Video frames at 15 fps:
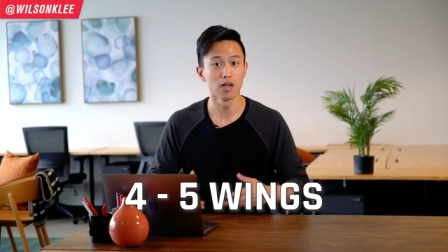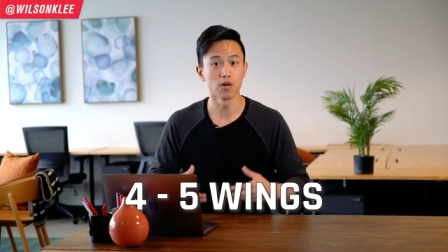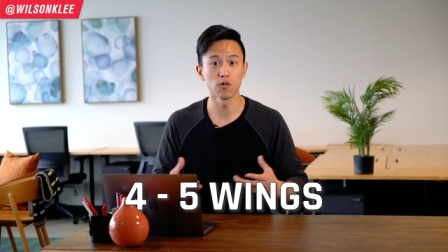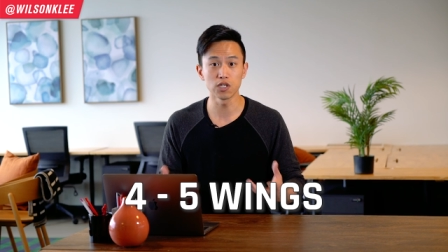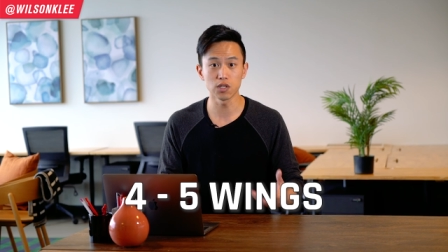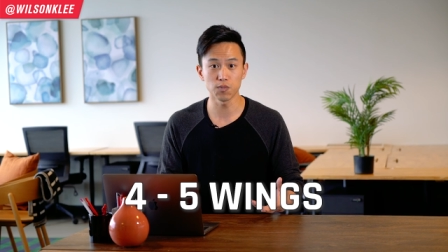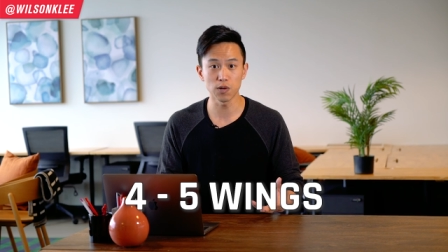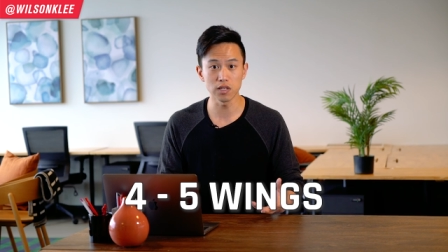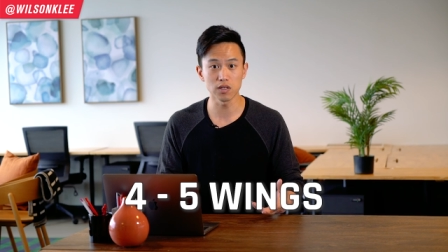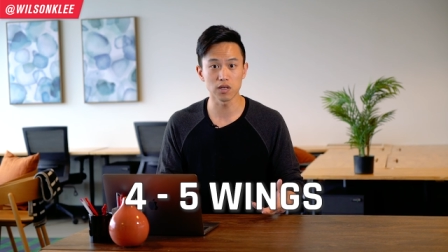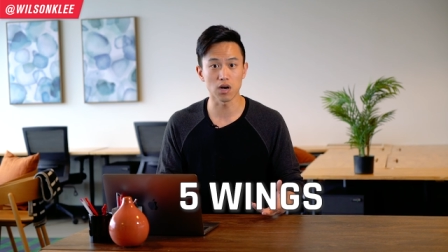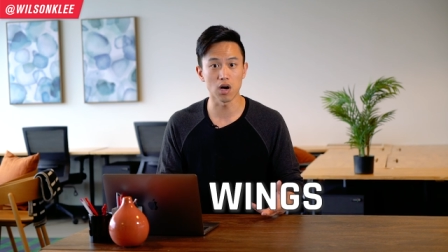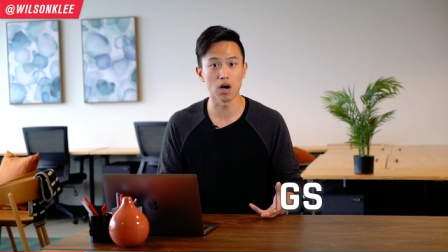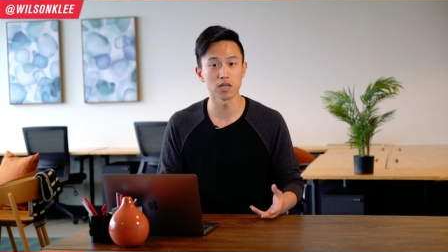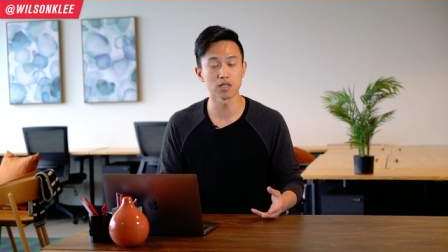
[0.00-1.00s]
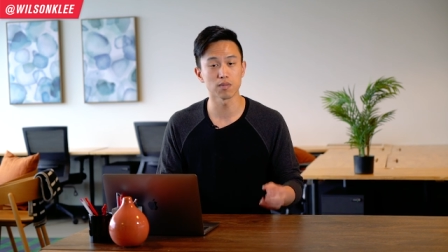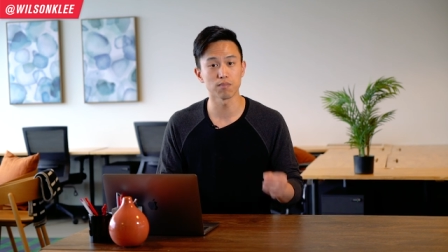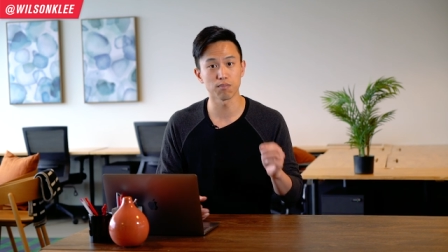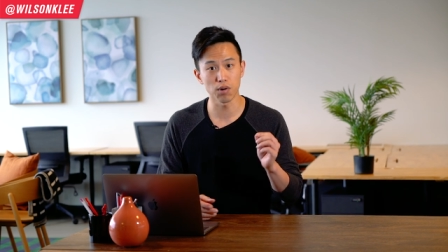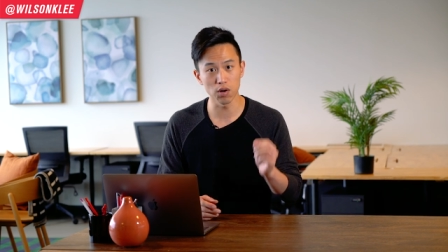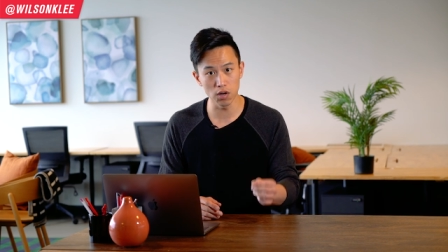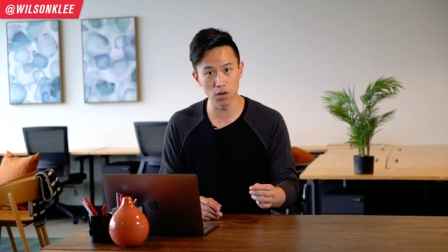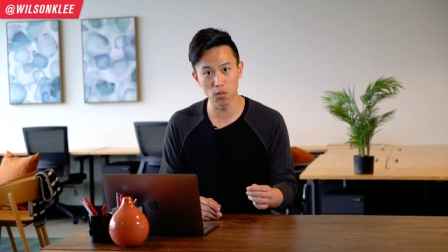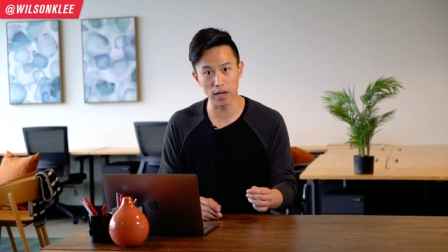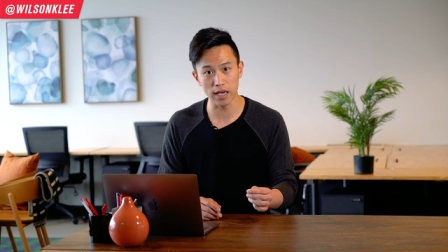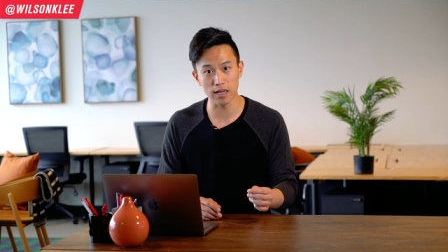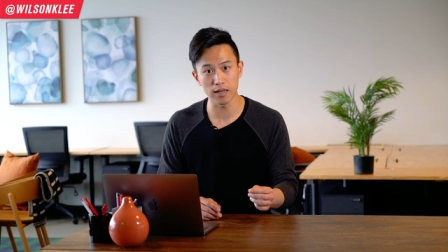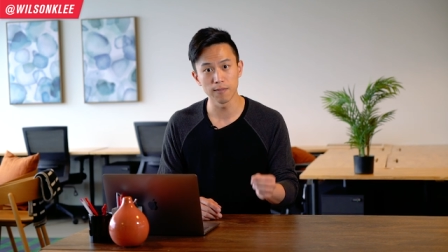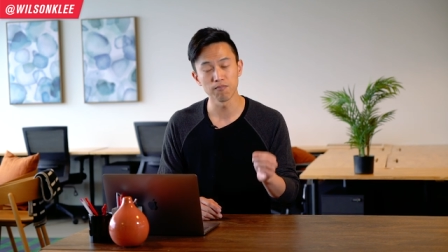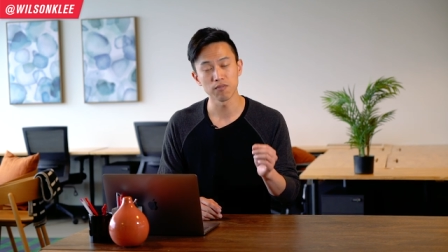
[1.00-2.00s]
which brings a cost per
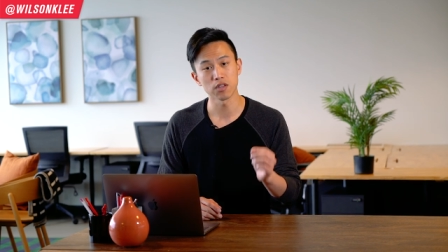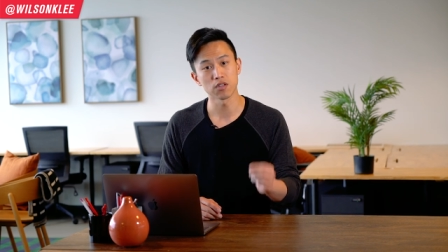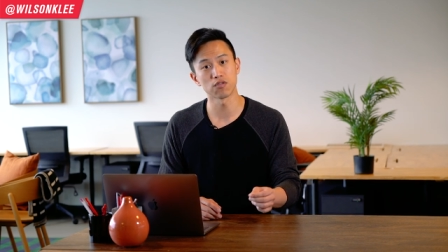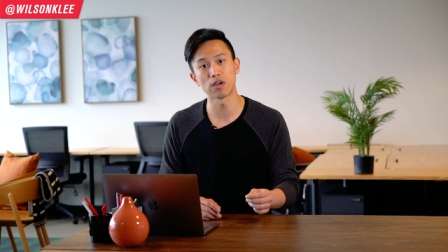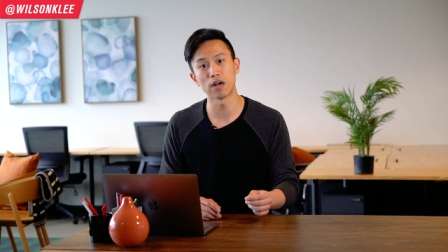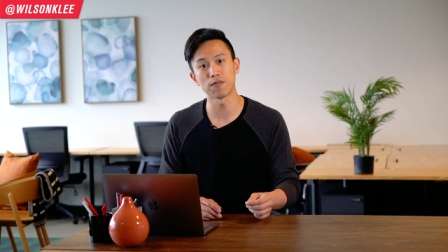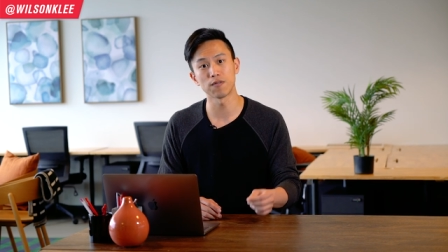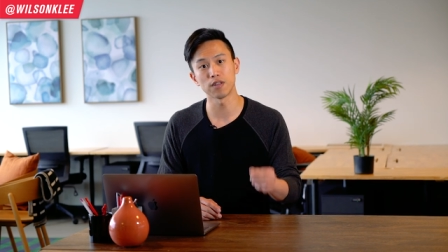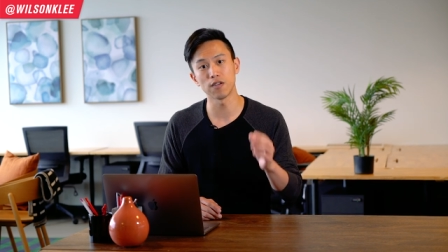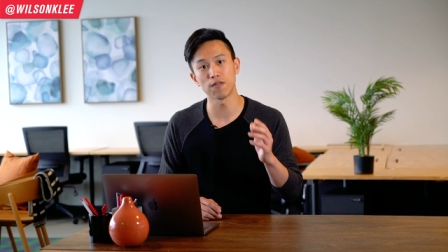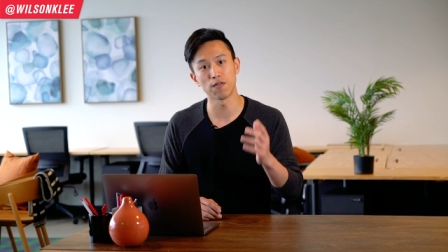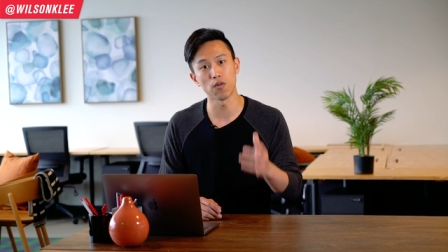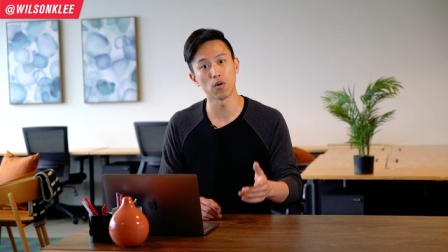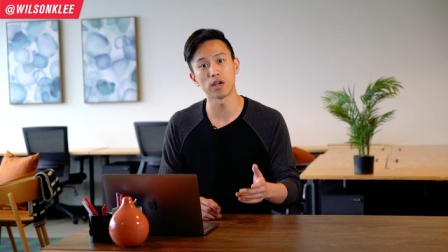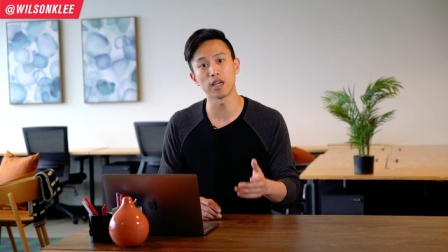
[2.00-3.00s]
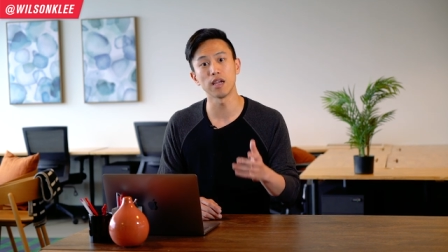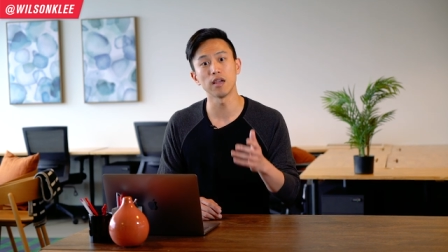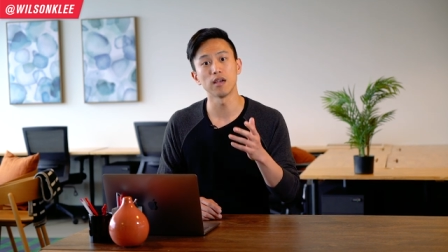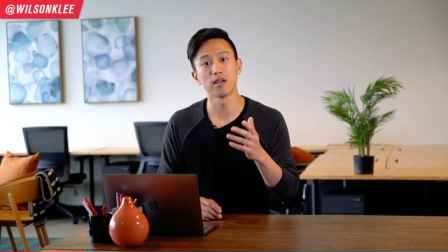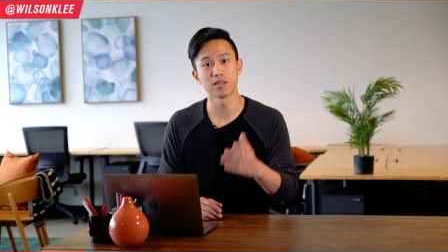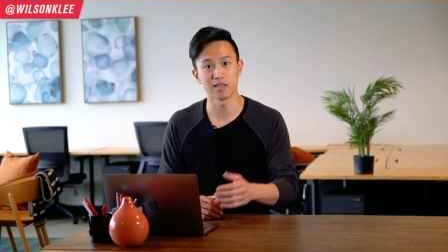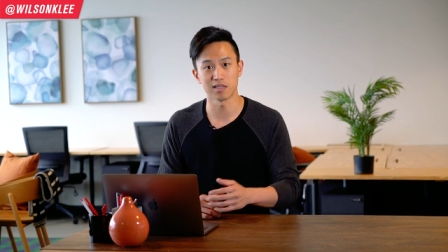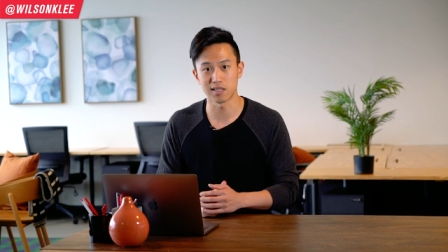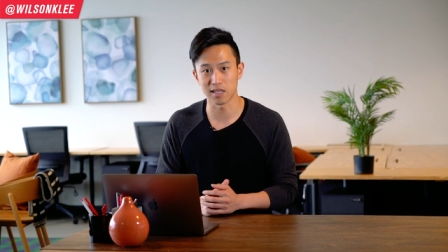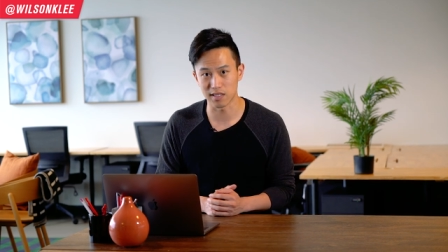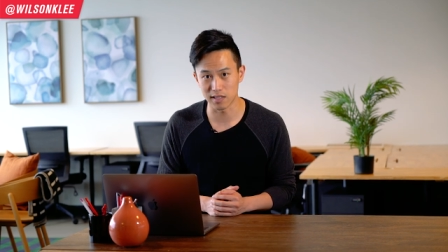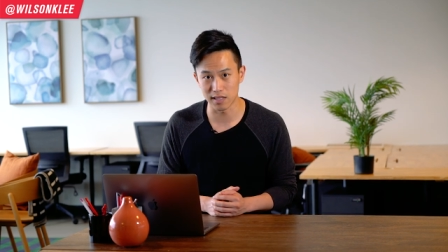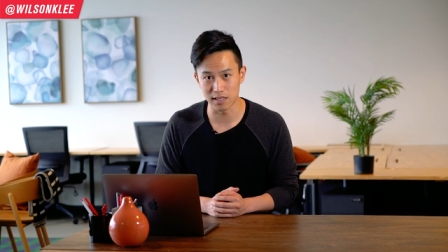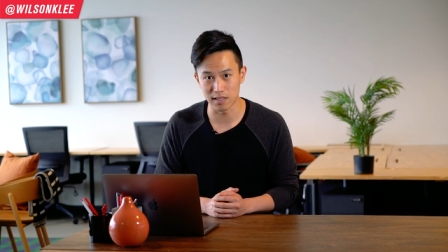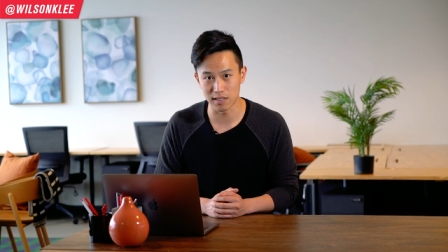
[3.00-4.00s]
wing to roughly 40 to 60